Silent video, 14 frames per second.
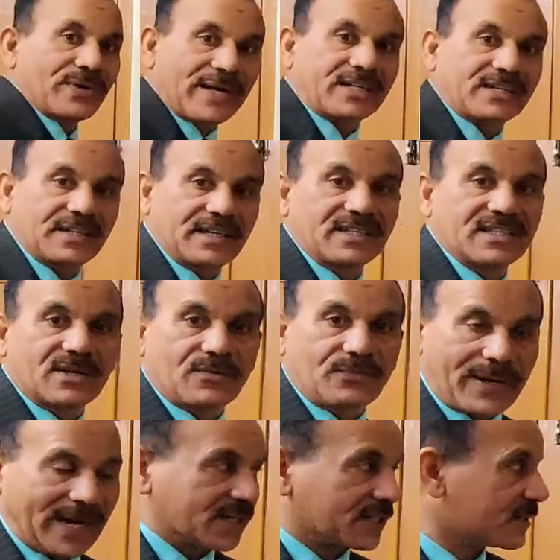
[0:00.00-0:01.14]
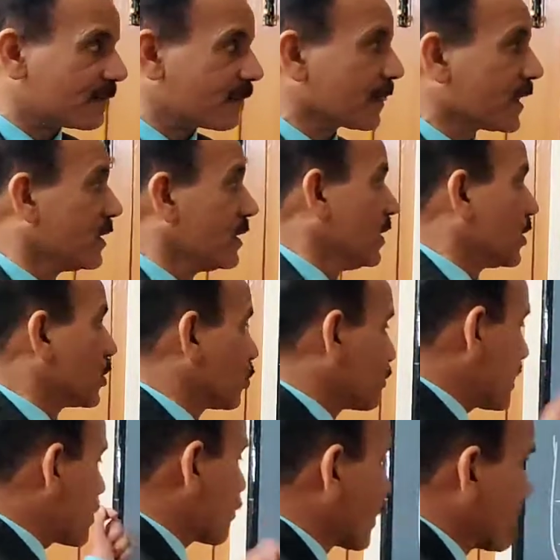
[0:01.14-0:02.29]
fact, it is a fact. To
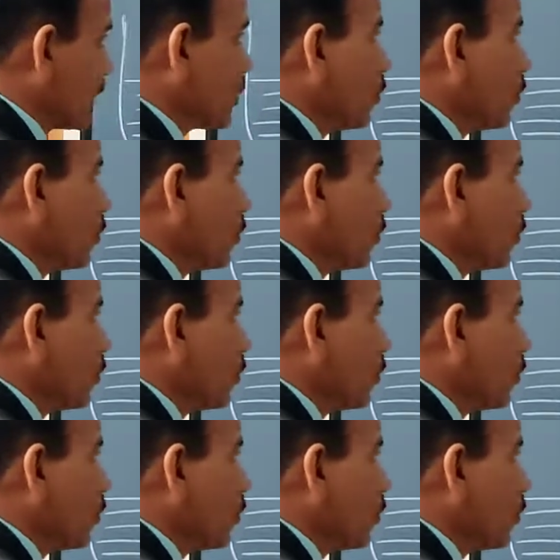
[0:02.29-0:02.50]
this what we